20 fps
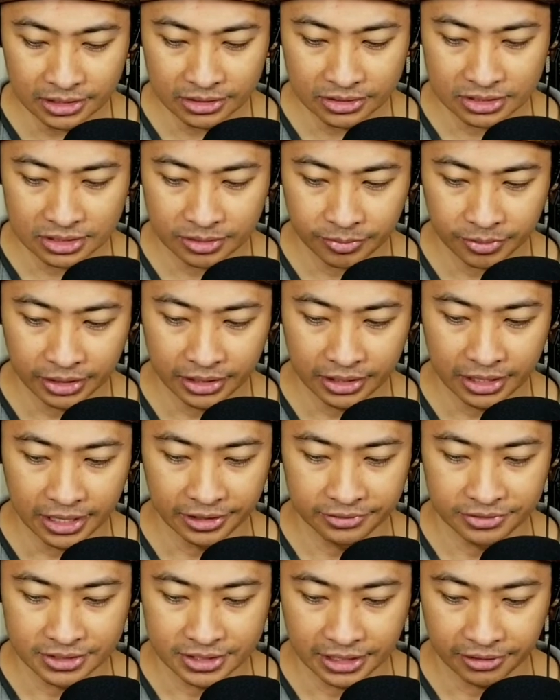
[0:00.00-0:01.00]
into some of the
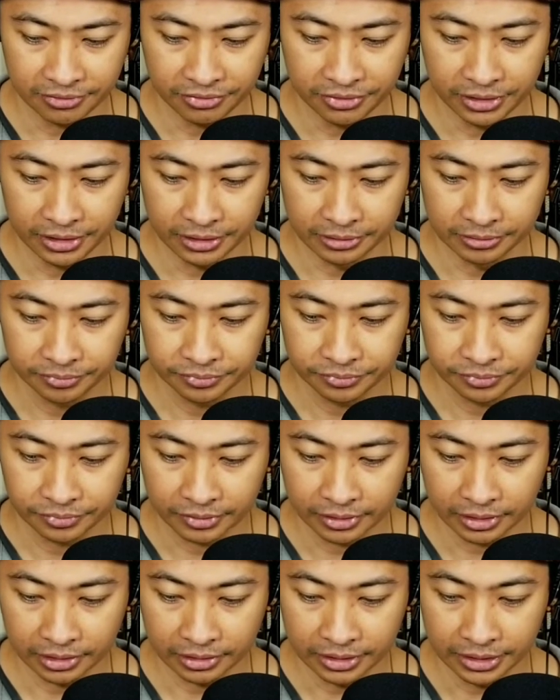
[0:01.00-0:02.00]
nice stuff, though,
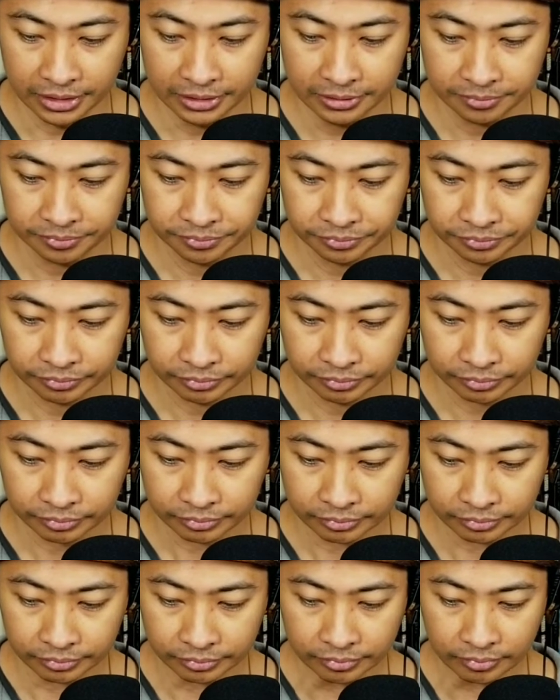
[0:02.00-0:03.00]
alright?
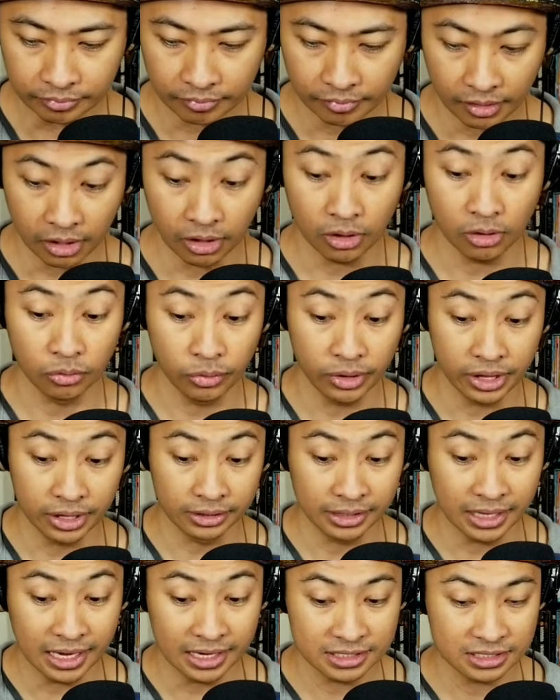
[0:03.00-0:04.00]
Oh, wait,
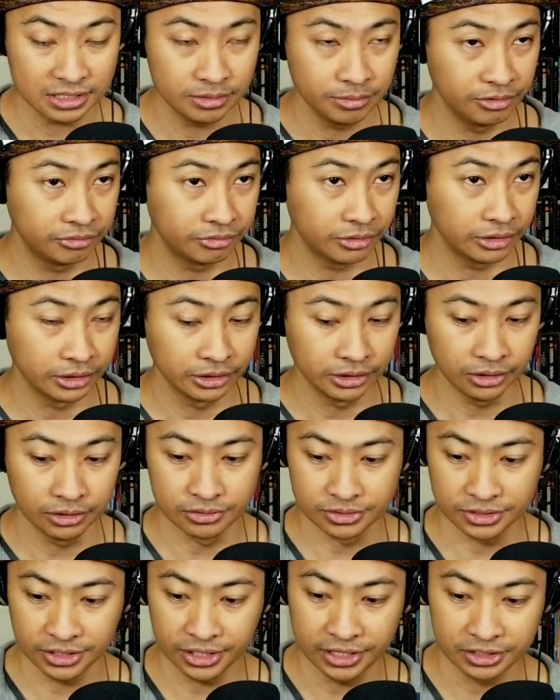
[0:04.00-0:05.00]
lastly, before I go,
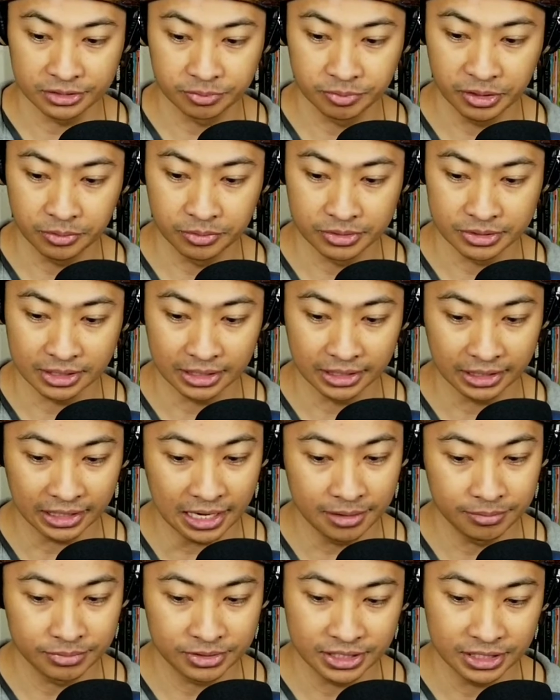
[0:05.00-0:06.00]
Z H B was like,
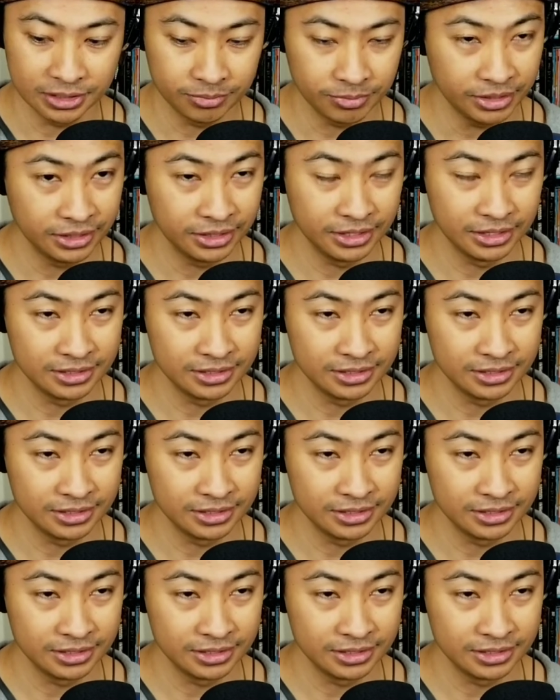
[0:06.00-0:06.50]
I'm Team E D